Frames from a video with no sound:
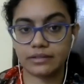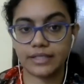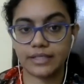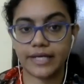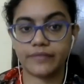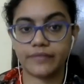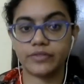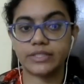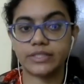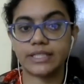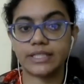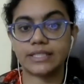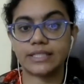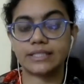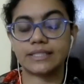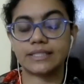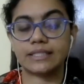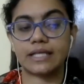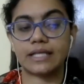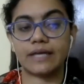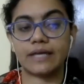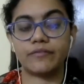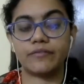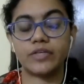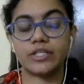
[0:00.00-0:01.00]

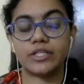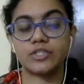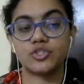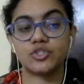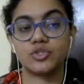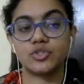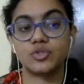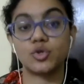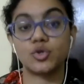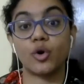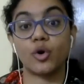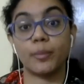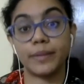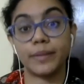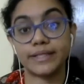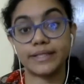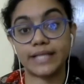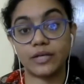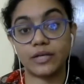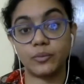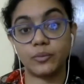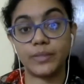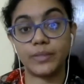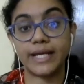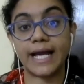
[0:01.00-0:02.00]
every topic
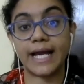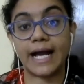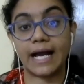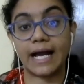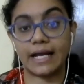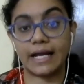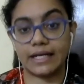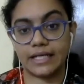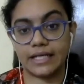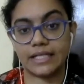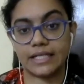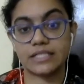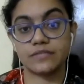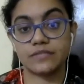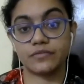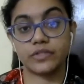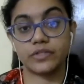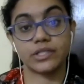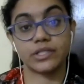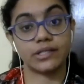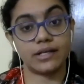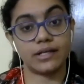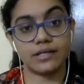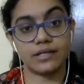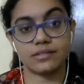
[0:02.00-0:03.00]
that we had in
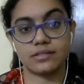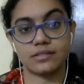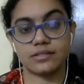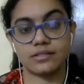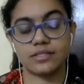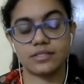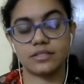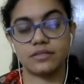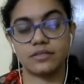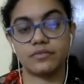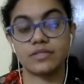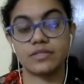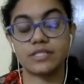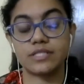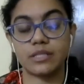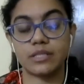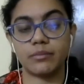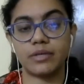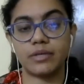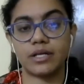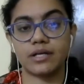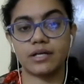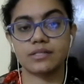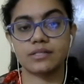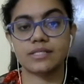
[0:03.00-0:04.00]
different classes and different
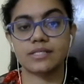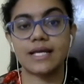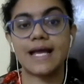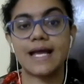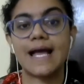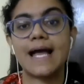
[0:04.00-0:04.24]
seminars